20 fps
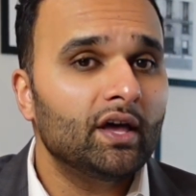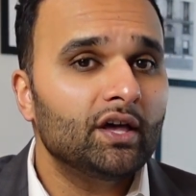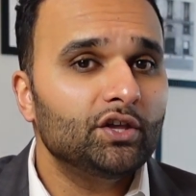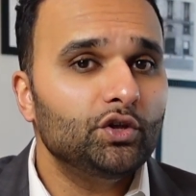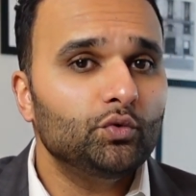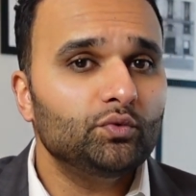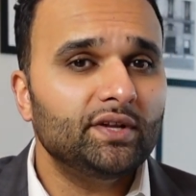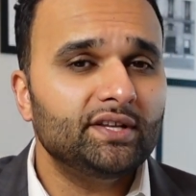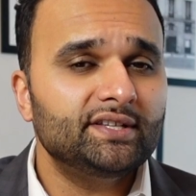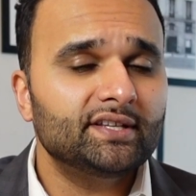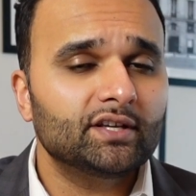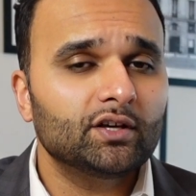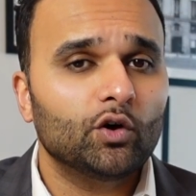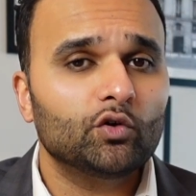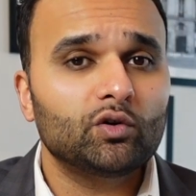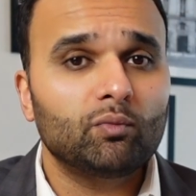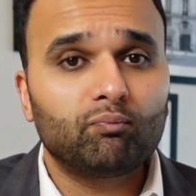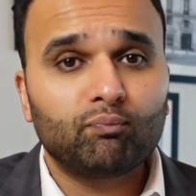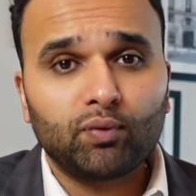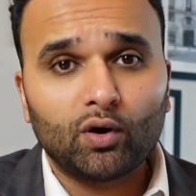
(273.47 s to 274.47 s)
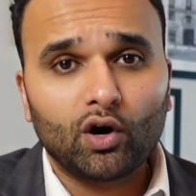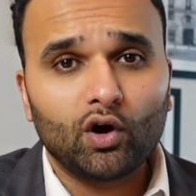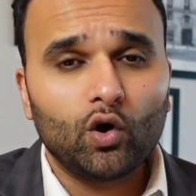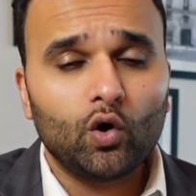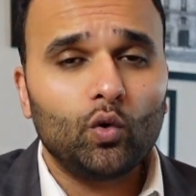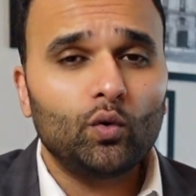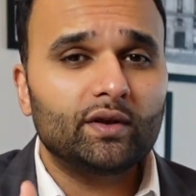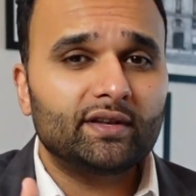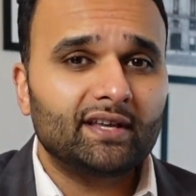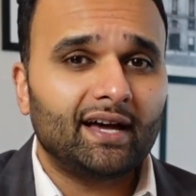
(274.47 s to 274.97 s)
you need to go to
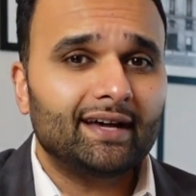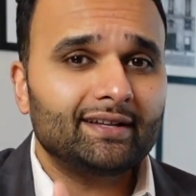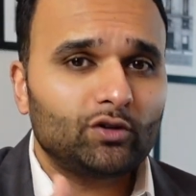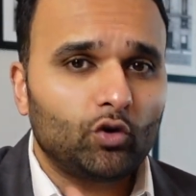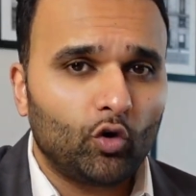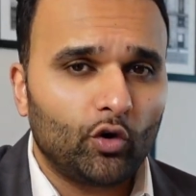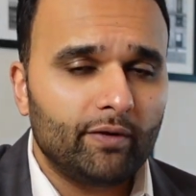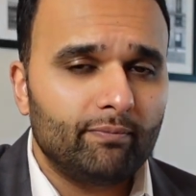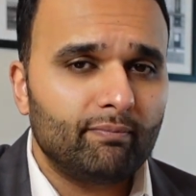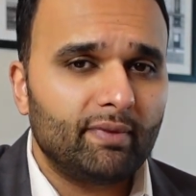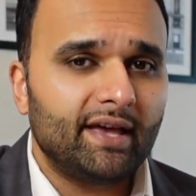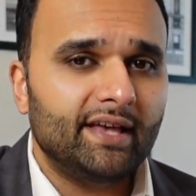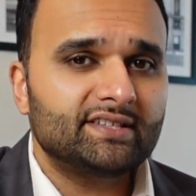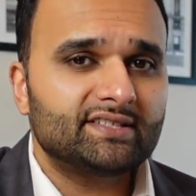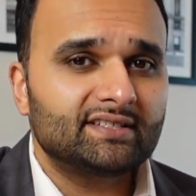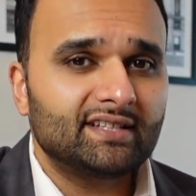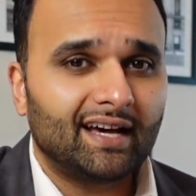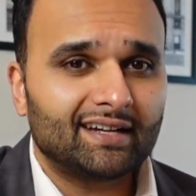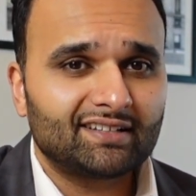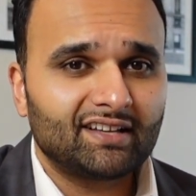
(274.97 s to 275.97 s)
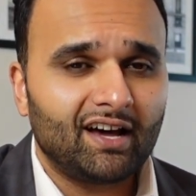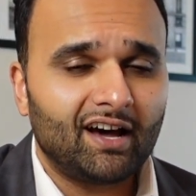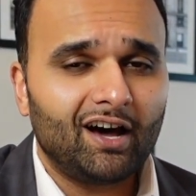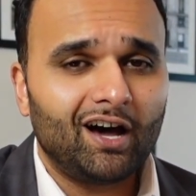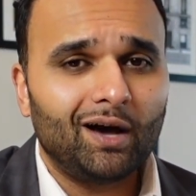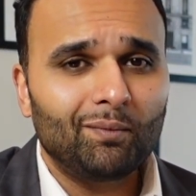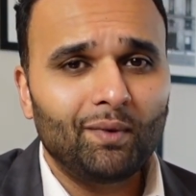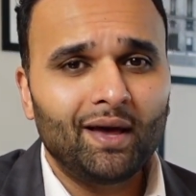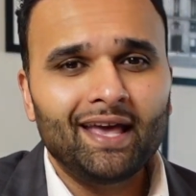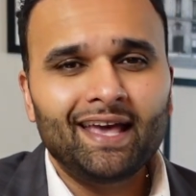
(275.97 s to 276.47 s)

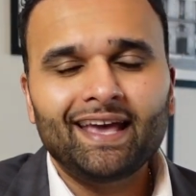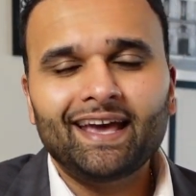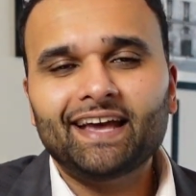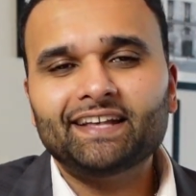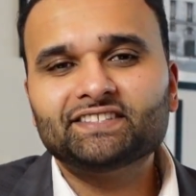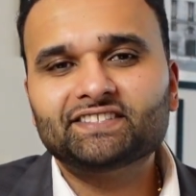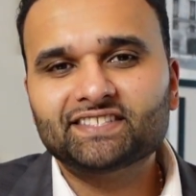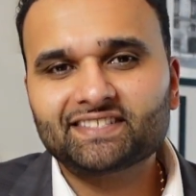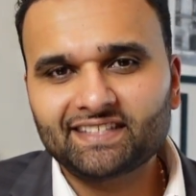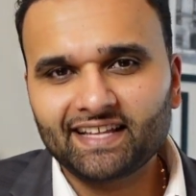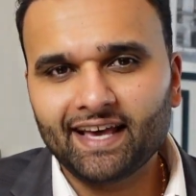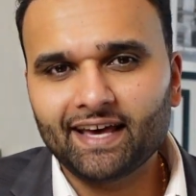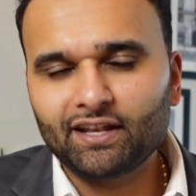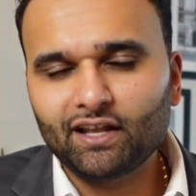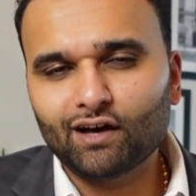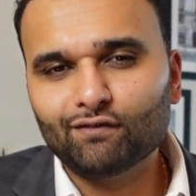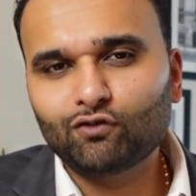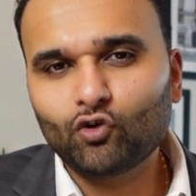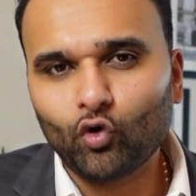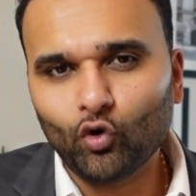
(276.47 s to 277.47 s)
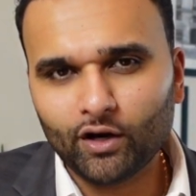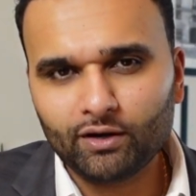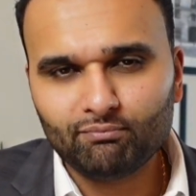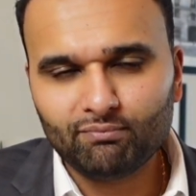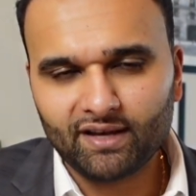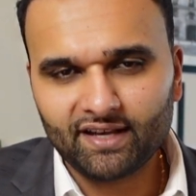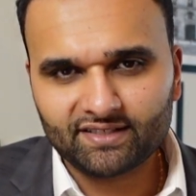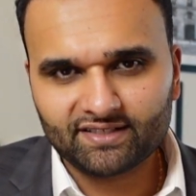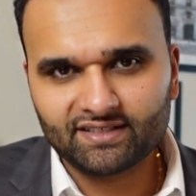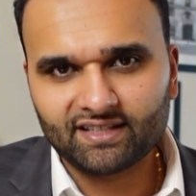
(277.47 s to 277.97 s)
pro.coinbase.com instead of
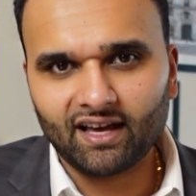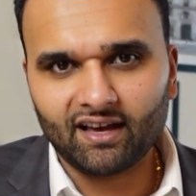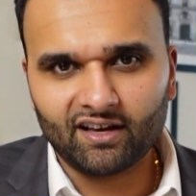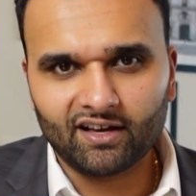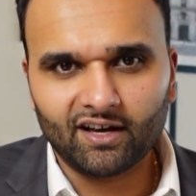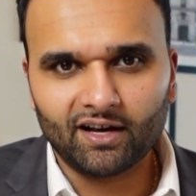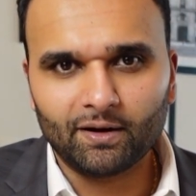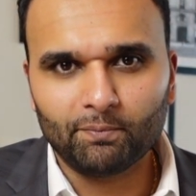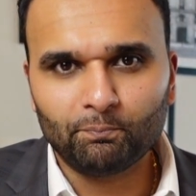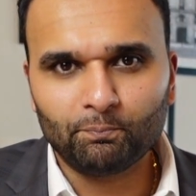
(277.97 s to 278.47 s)
coinbase.com.